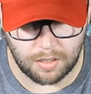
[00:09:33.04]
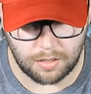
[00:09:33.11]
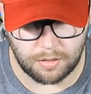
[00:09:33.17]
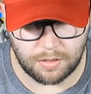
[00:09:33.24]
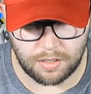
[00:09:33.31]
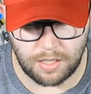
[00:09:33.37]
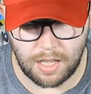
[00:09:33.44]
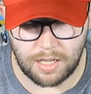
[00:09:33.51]

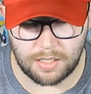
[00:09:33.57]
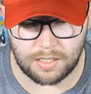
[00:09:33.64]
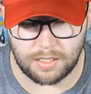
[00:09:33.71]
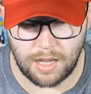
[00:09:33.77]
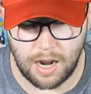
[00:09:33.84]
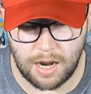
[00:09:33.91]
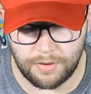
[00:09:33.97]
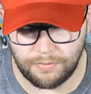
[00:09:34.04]
Stay
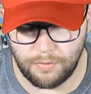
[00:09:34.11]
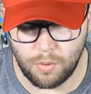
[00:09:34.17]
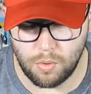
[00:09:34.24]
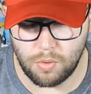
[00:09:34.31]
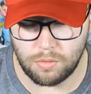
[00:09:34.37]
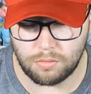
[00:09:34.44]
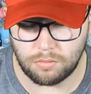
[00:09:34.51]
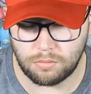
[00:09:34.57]
inside,
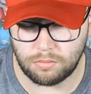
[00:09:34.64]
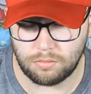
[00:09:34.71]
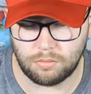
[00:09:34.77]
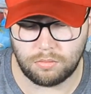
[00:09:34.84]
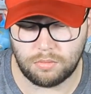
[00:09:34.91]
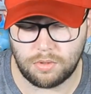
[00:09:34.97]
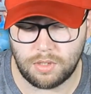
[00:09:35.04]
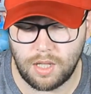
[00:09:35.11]
fool.
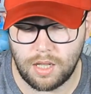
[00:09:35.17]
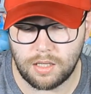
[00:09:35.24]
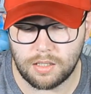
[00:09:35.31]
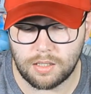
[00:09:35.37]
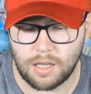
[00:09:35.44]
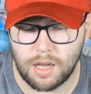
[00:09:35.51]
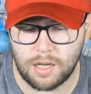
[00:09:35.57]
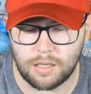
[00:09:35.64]
Stay
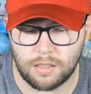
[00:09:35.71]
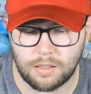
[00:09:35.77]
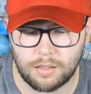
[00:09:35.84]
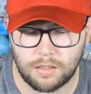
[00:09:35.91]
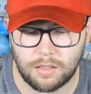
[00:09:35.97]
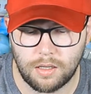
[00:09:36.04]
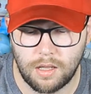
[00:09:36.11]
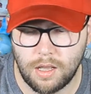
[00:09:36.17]
inside.
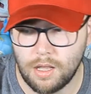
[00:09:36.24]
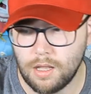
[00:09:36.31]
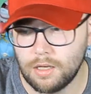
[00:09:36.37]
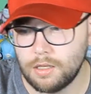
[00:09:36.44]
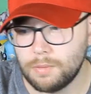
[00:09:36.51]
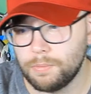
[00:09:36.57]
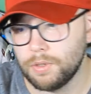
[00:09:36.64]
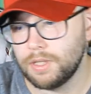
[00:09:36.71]

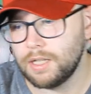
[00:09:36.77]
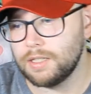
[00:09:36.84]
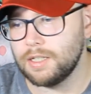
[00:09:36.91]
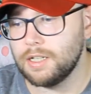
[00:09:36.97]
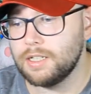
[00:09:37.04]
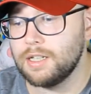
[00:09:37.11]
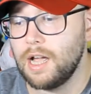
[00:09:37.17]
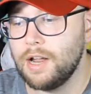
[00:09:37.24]
Just put that to
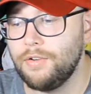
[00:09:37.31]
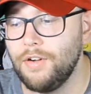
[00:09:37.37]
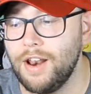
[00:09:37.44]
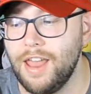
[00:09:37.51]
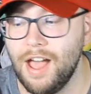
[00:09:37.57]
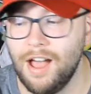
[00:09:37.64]
the side for